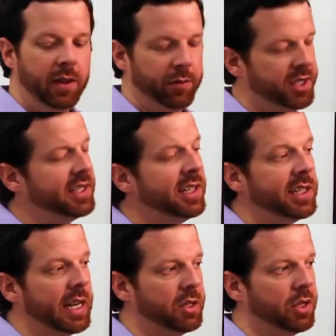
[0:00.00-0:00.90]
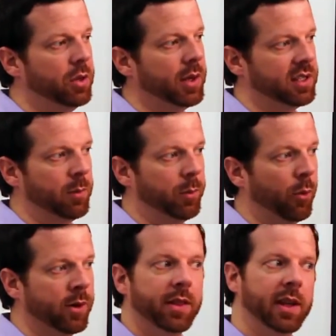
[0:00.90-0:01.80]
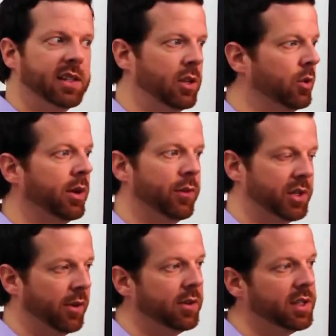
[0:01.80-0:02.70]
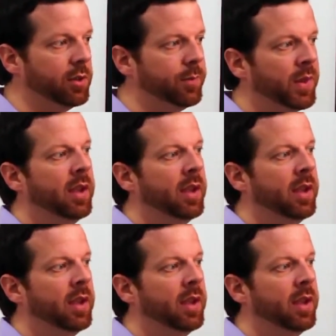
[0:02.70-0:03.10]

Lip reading: Resistance HQ has some important things that you can return to.